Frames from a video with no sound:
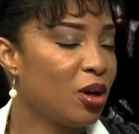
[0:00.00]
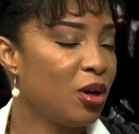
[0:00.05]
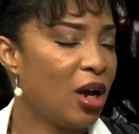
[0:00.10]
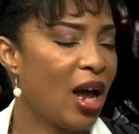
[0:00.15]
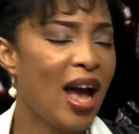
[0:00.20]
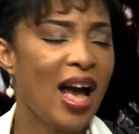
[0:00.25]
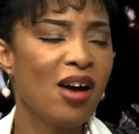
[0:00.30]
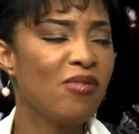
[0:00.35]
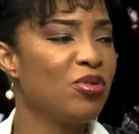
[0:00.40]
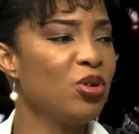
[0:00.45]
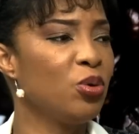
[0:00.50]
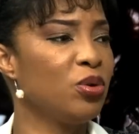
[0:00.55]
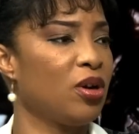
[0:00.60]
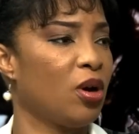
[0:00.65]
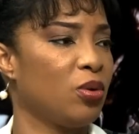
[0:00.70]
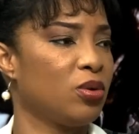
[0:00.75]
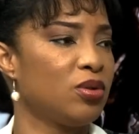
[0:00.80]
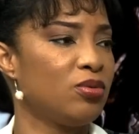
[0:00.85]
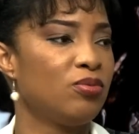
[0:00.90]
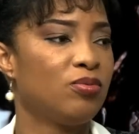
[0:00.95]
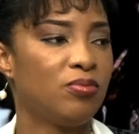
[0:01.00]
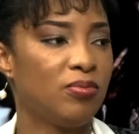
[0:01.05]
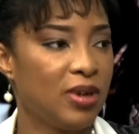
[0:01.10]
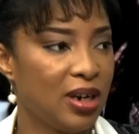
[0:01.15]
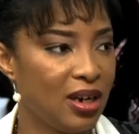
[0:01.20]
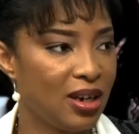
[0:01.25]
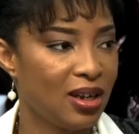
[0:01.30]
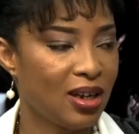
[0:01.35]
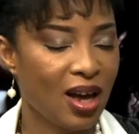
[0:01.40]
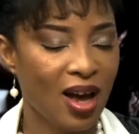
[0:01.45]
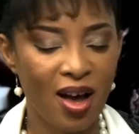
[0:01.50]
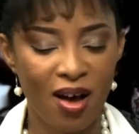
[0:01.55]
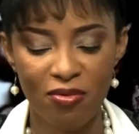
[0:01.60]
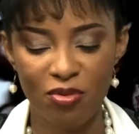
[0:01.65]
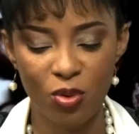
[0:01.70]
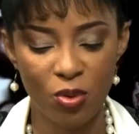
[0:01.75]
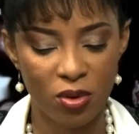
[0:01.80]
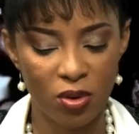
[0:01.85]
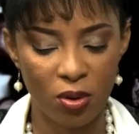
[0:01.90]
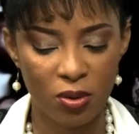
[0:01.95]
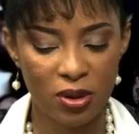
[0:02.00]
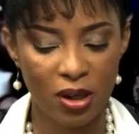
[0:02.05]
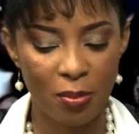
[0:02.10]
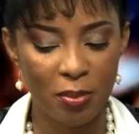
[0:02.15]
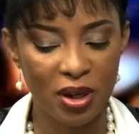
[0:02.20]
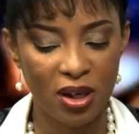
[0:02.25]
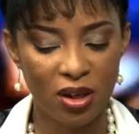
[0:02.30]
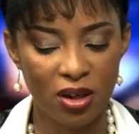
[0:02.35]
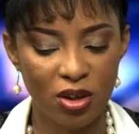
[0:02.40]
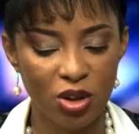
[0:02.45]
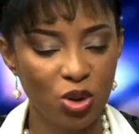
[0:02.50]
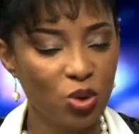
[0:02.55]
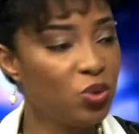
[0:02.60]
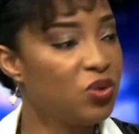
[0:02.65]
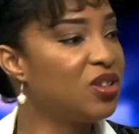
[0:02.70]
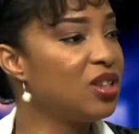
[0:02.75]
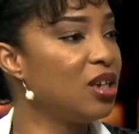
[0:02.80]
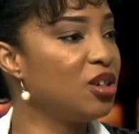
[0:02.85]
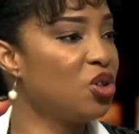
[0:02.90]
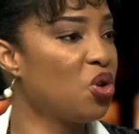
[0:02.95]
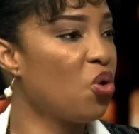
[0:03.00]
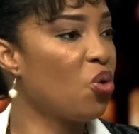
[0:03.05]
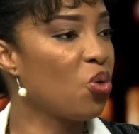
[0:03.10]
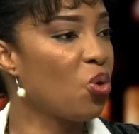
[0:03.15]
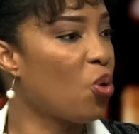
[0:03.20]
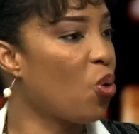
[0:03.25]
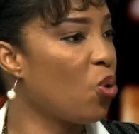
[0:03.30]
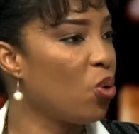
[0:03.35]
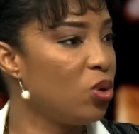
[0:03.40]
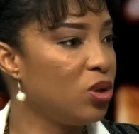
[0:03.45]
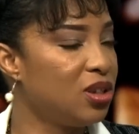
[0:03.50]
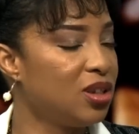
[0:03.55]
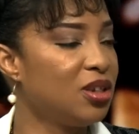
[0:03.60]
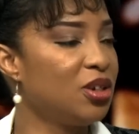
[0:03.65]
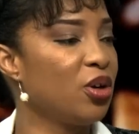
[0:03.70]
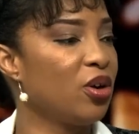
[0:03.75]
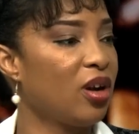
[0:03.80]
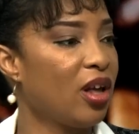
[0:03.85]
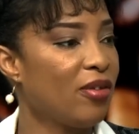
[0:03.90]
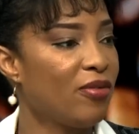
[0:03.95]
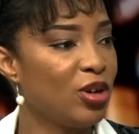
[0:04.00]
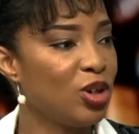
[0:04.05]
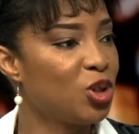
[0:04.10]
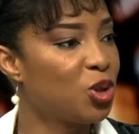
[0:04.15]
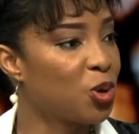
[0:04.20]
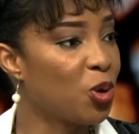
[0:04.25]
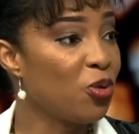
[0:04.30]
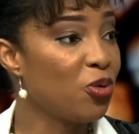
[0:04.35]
I have no doubt, really, I have no doubt. I mean, you set out goals in your life, and so